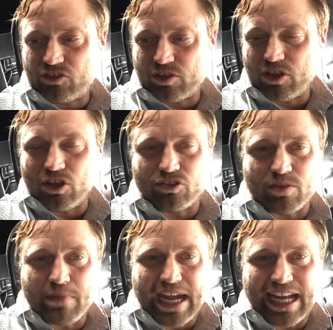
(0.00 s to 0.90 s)
to use
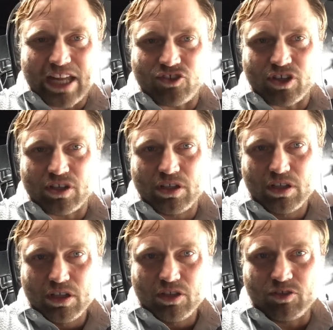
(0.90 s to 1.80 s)
the main engine
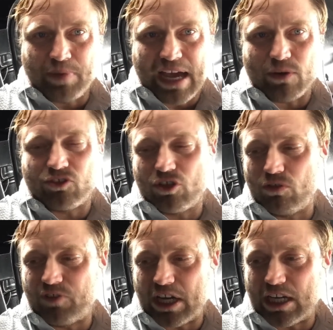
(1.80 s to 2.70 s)
to power
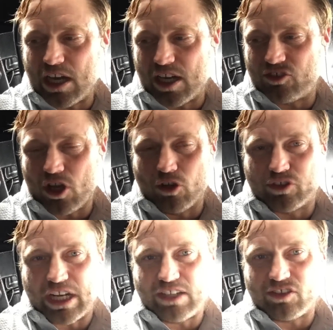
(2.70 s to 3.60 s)
two very large
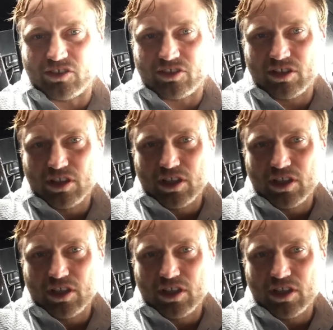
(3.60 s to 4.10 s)
alternators,